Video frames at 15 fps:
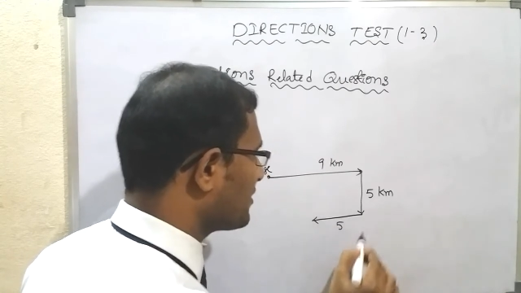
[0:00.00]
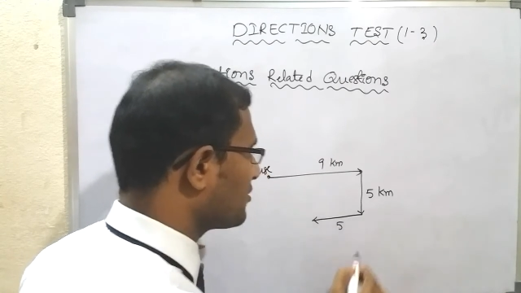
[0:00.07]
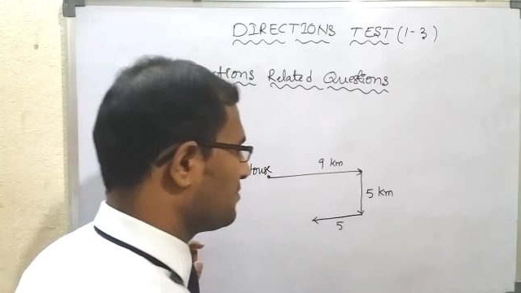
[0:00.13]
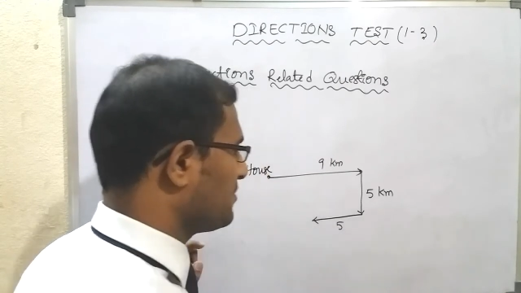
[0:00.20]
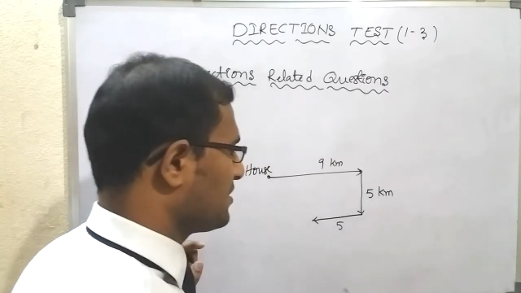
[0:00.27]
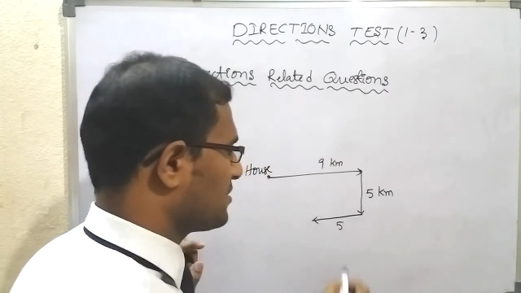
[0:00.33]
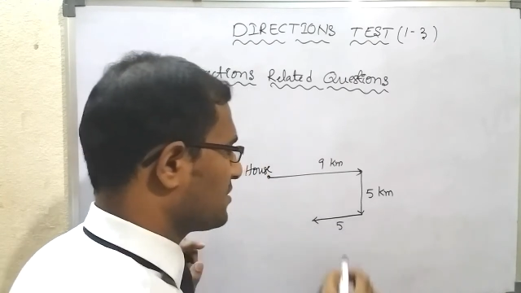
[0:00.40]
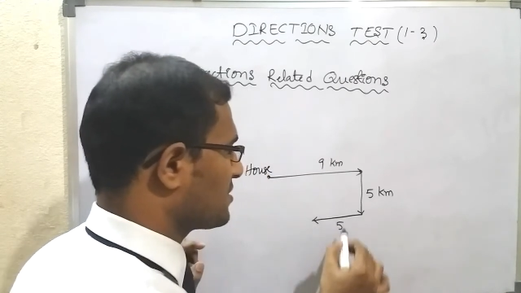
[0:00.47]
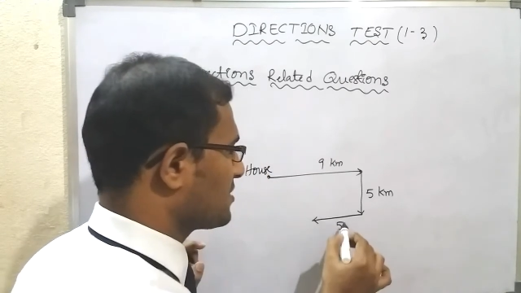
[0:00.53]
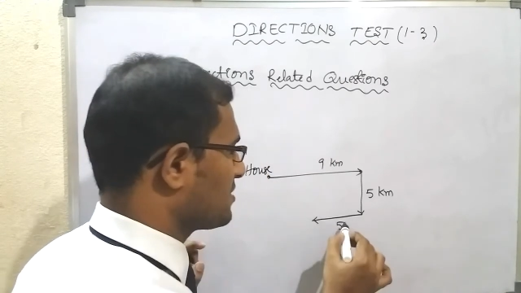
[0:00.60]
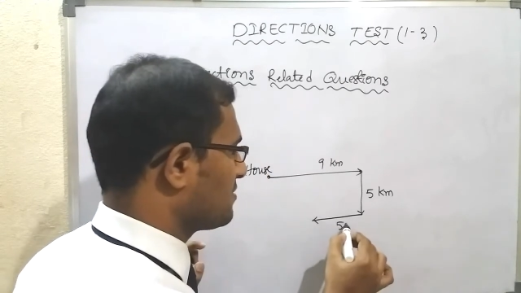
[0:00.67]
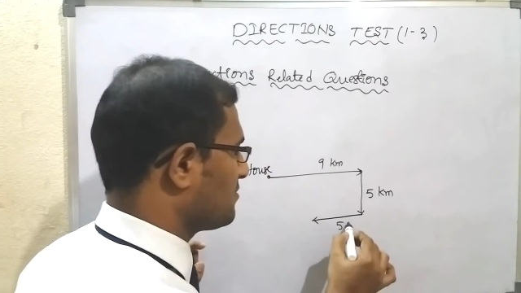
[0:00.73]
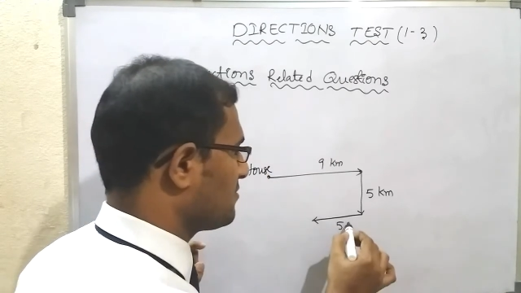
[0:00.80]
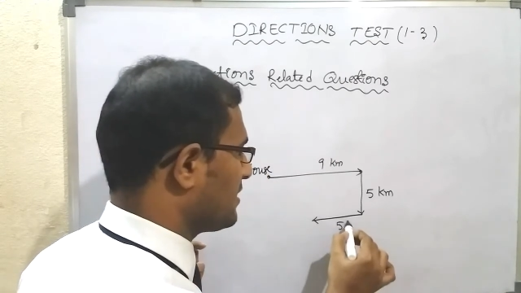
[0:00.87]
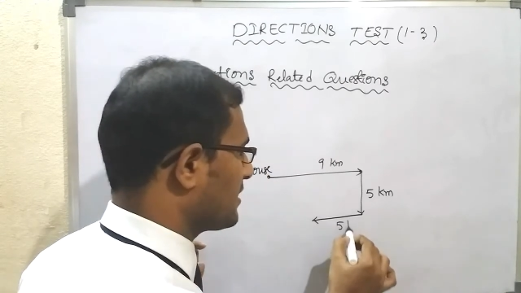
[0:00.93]
kilometers
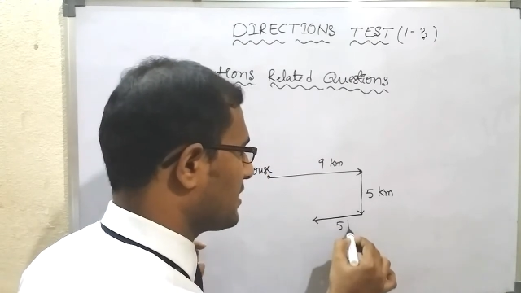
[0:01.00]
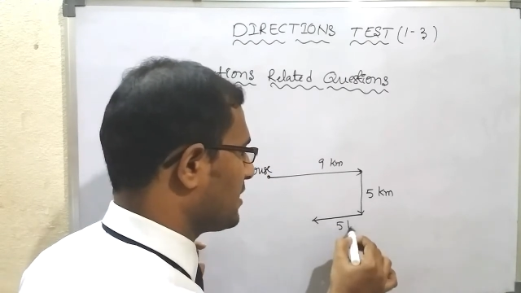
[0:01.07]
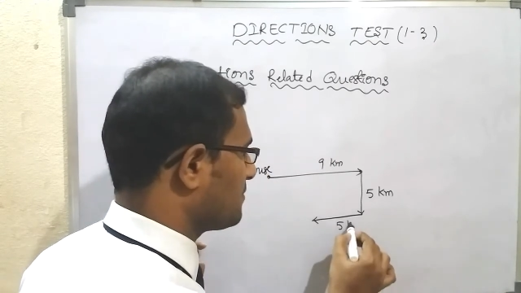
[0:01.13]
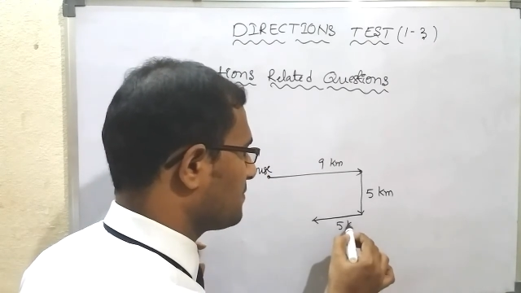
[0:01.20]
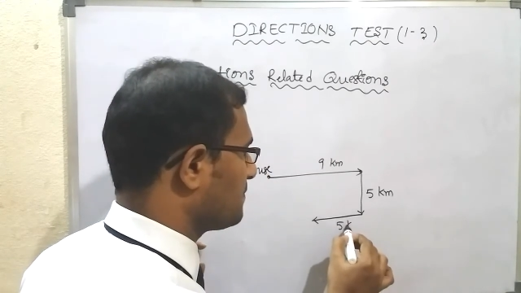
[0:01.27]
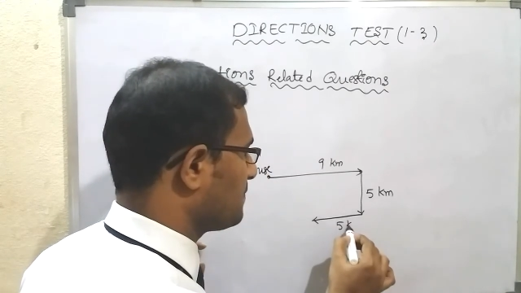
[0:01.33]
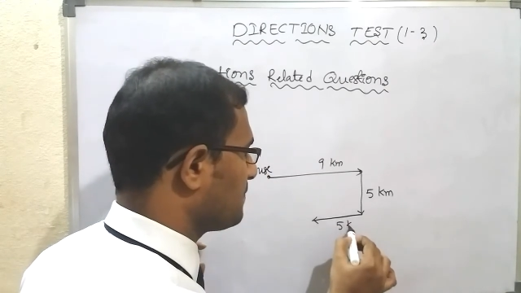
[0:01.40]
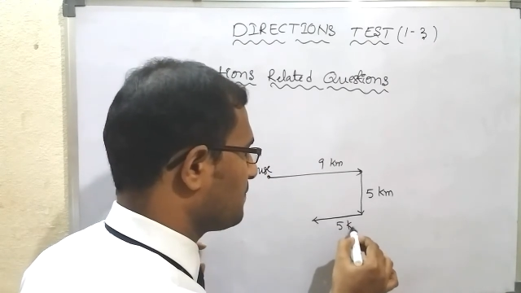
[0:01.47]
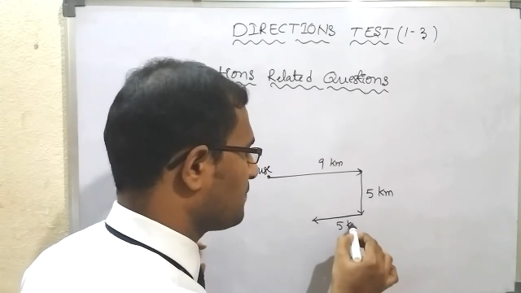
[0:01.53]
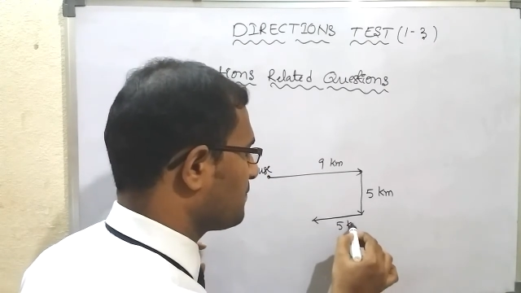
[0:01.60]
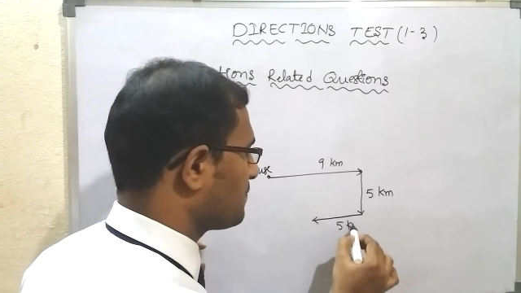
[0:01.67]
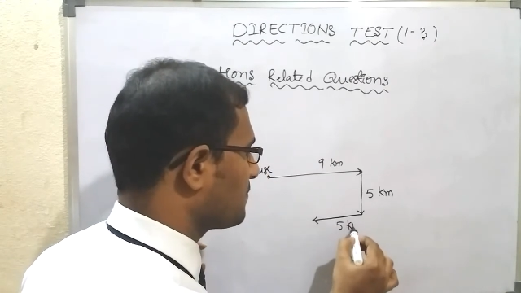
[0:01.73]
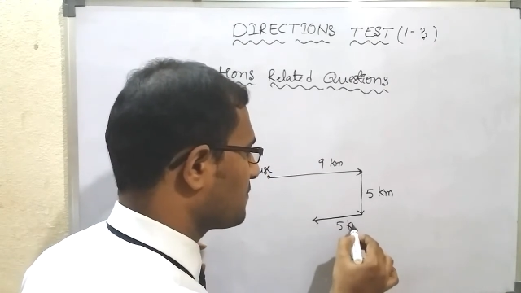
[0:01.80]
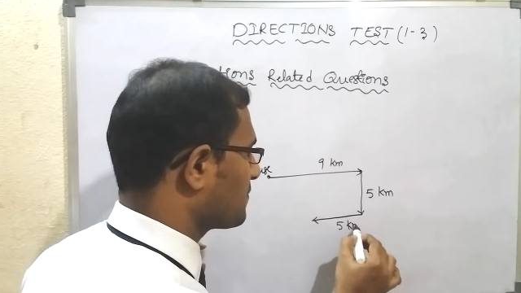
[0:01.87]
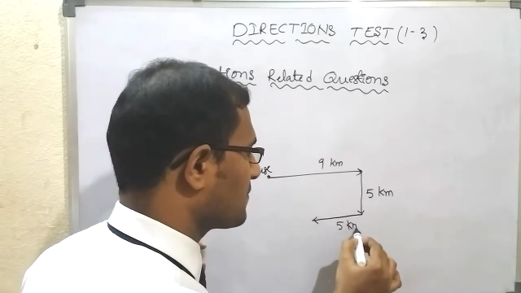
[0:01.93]
again,
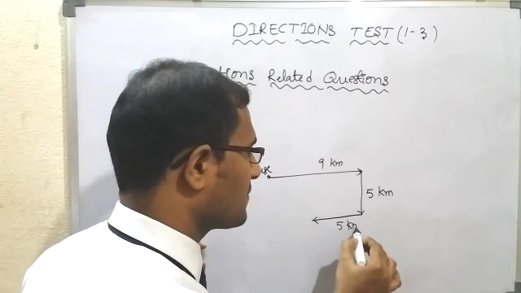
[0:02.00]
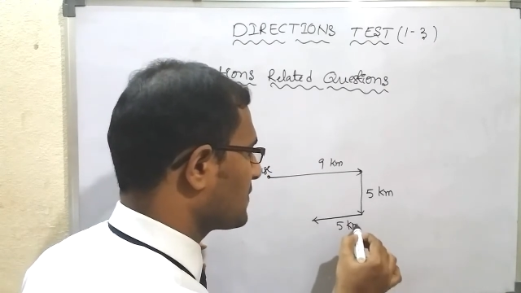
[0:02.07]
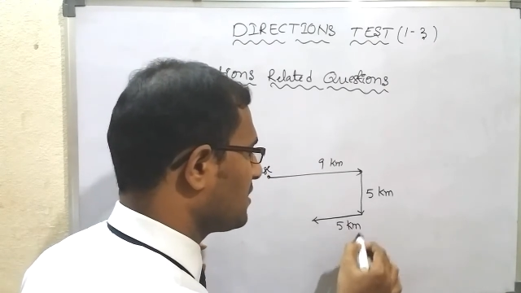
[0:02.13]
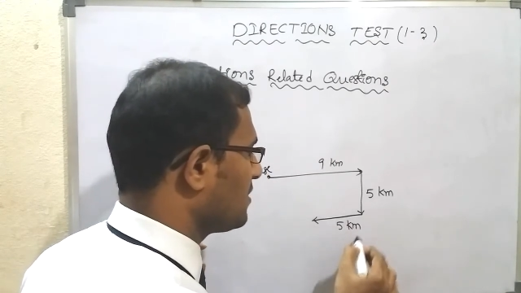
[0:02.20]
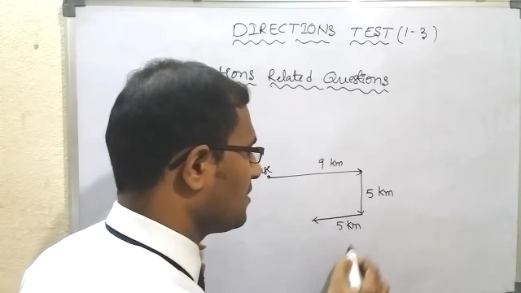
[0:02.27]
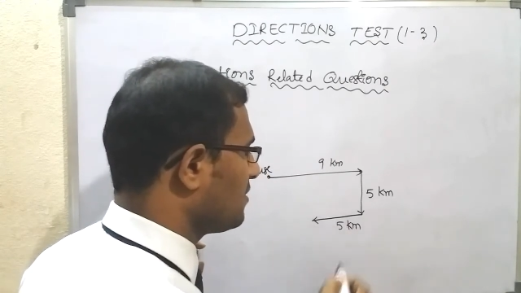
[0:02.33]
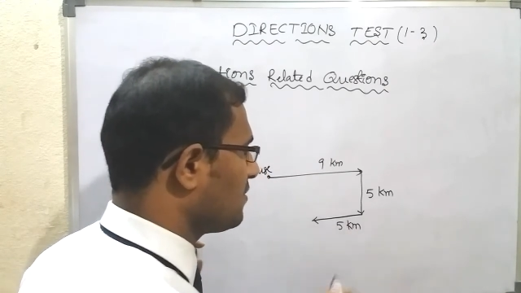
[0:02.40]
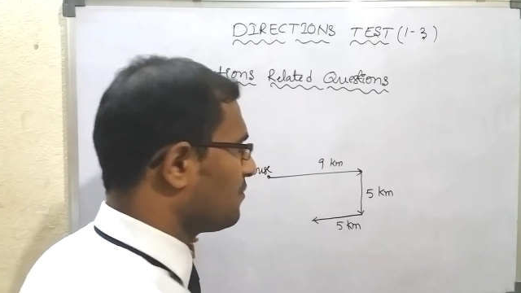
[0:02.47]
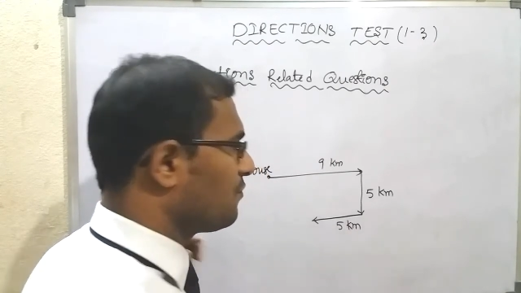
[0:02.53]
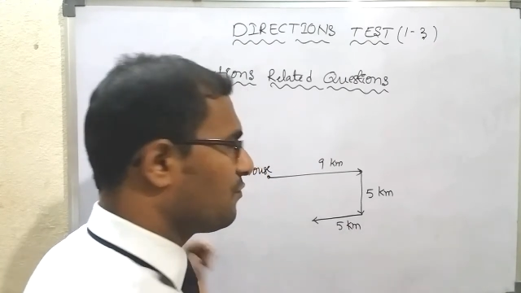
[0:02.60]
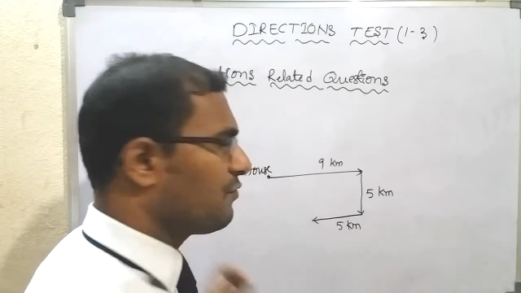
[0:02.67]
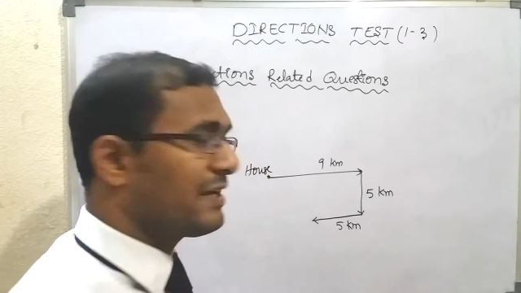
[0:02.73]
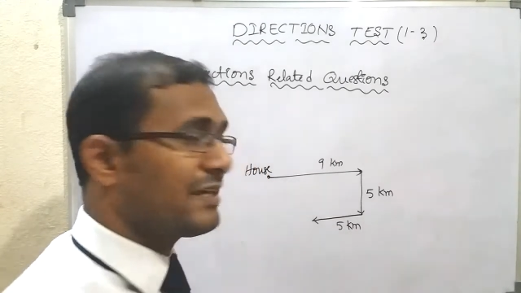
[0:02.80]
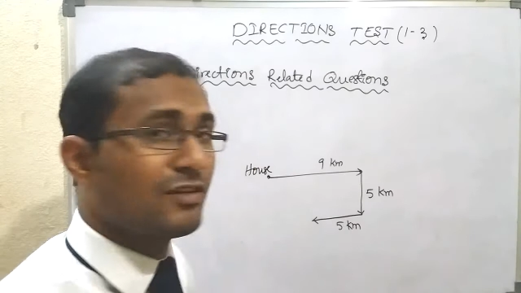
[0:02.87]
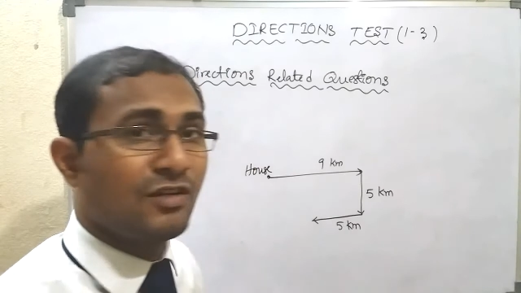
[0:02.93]
5